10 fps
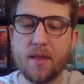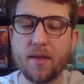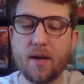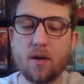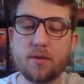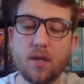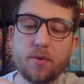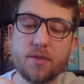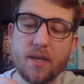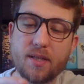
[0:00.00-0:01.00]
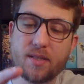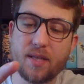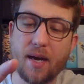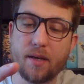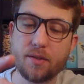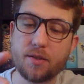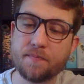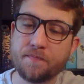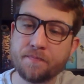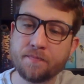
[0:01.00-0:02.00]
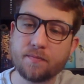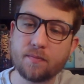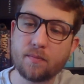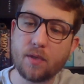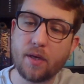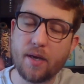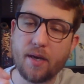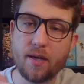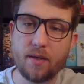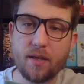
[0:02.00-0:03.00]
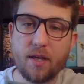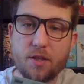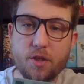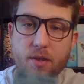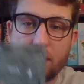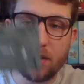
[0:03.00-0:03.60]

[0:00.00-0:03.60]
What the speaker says: they are double-sided tiles. And each